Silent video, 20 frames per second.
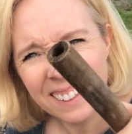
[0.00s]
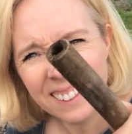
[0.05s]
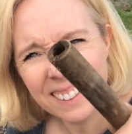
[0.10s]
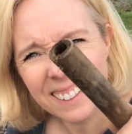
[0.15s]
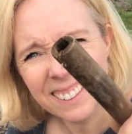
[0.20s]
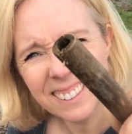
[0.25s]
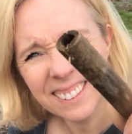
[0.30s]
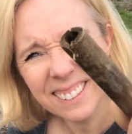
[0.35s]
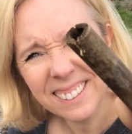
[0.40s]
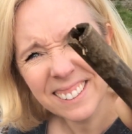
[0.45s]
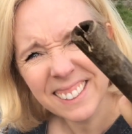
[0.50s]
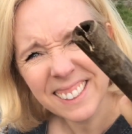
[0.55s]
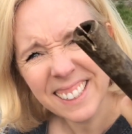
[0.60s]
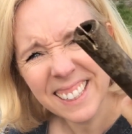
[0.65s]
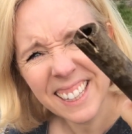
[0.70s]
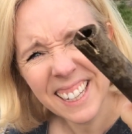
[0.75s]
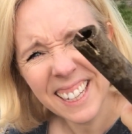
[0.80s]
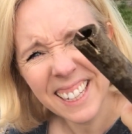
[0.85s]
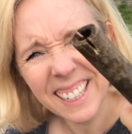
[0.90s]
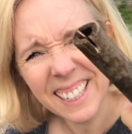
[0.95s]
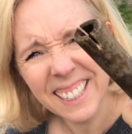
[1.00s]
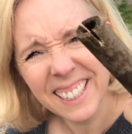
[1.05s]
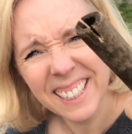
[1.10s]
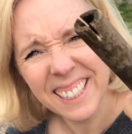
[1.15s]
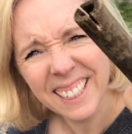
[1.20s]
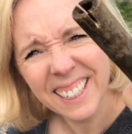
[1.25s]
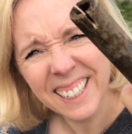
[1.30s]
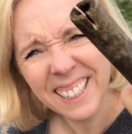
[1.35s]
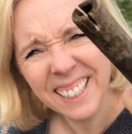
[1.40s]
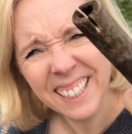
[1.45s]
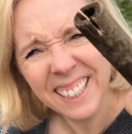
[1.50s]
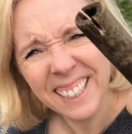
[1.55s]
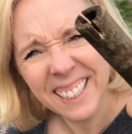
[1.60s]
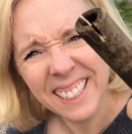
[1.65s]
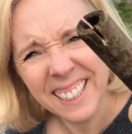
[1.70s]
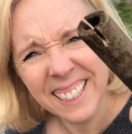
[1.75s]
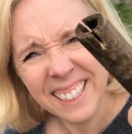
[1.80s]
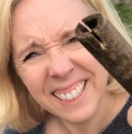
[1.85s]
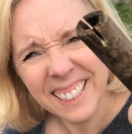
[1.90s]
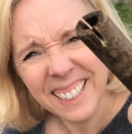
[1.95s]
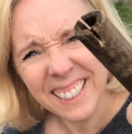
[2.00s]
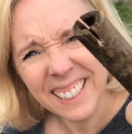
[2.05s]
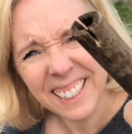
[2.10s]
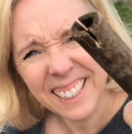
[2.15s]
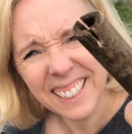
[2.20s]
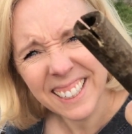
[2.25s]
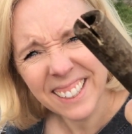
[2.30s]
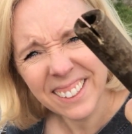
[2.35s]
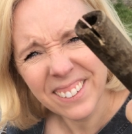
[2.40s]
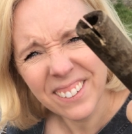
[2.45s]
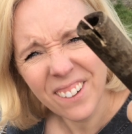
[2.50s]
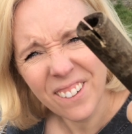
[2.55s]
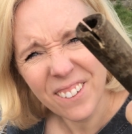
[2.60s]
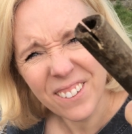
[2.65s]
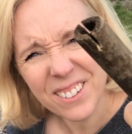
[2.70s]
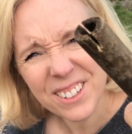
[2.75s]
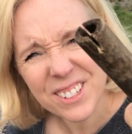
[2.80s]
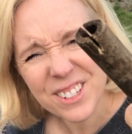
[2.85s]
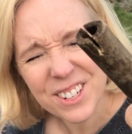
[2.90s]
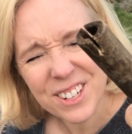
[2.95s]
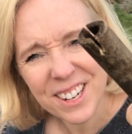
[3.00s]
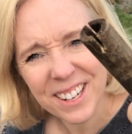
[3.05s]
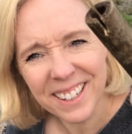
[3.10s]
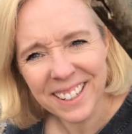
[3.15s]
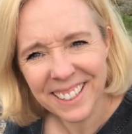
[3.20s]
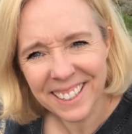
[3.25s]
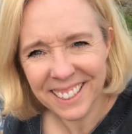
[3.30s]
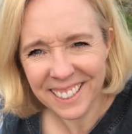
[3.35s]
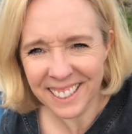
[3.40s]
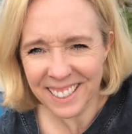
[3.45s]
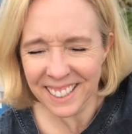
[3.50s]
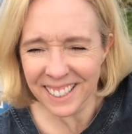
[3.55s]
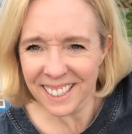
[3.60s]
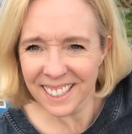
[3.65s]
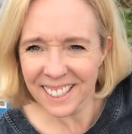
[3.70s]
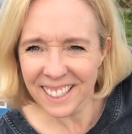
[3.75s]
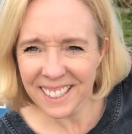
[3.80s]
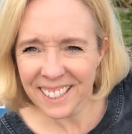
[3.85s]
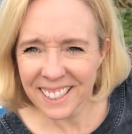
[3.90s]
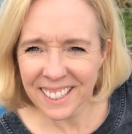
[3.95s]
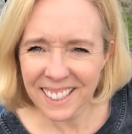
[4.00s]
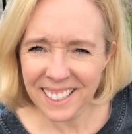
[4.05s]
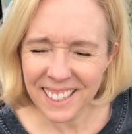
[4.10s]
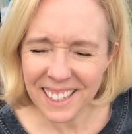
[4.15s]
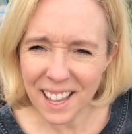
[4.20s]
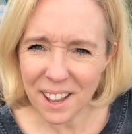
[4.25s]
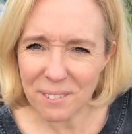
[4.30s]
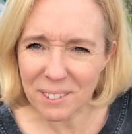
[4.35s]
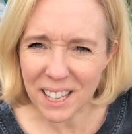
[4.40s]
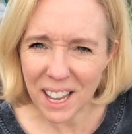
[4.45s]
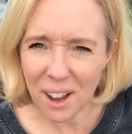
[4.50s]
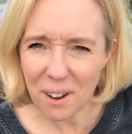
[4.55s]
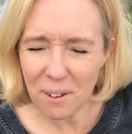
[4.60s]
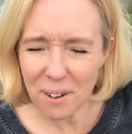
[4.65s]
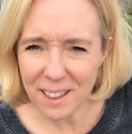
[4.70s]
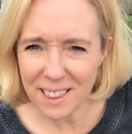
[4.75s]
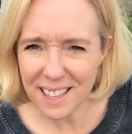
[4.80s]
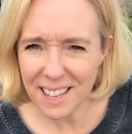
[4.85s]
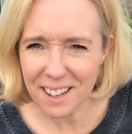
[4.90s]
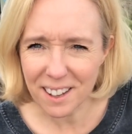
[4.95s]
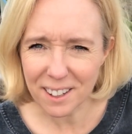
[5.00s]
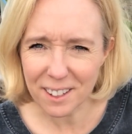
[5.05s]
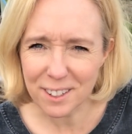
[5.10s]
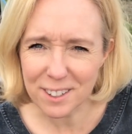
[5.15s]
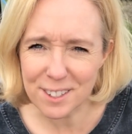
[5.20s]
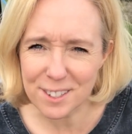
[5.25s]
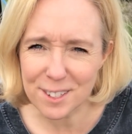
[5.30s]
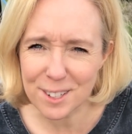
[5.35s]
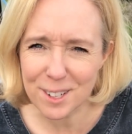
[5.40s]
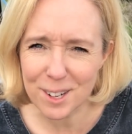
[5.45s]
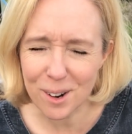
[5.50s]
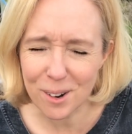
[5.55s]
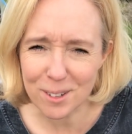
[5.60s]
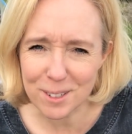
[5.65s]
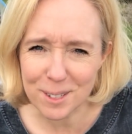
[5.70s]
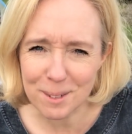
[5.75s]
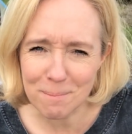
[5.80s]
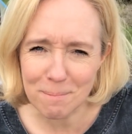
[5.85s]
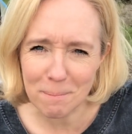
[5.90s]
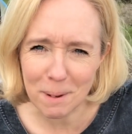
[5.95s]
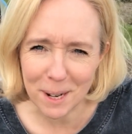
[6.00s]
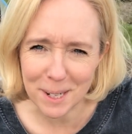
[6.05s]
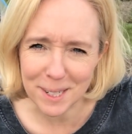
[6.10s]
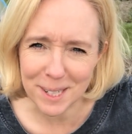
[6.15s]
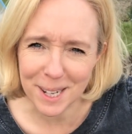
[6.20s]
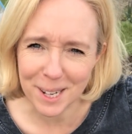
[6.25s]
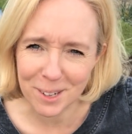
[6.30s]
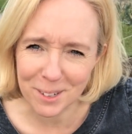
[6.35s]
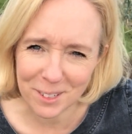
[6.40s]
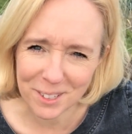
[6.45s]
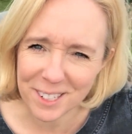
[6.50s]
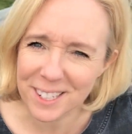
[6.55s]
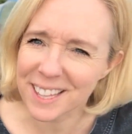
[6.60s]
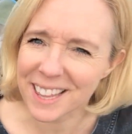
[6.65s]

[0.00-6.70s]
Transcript: Can you see that? Little notch. There we go. I think I could slot some bunting onto